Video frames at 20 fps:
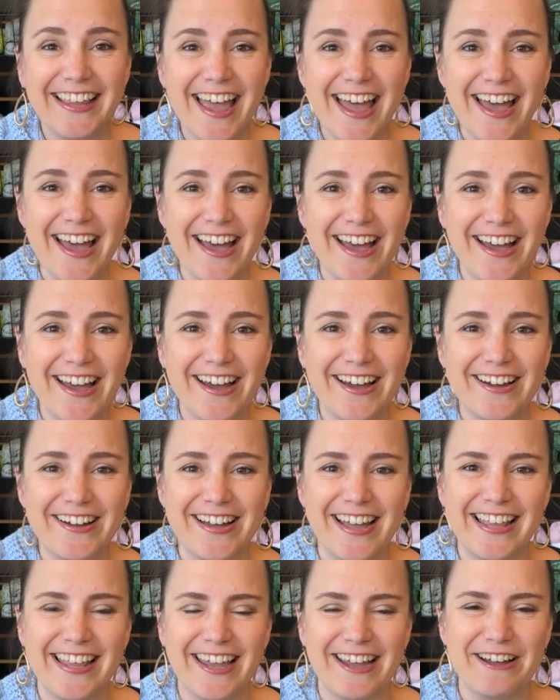So
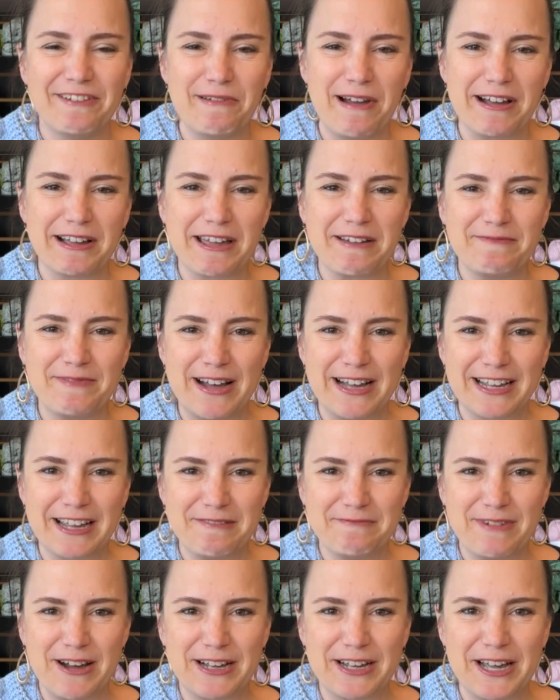hello, hello, welcome,
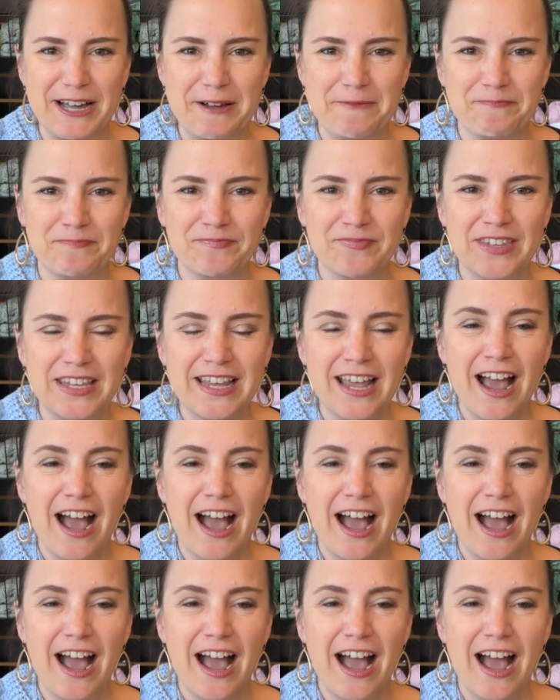welcome, welcome.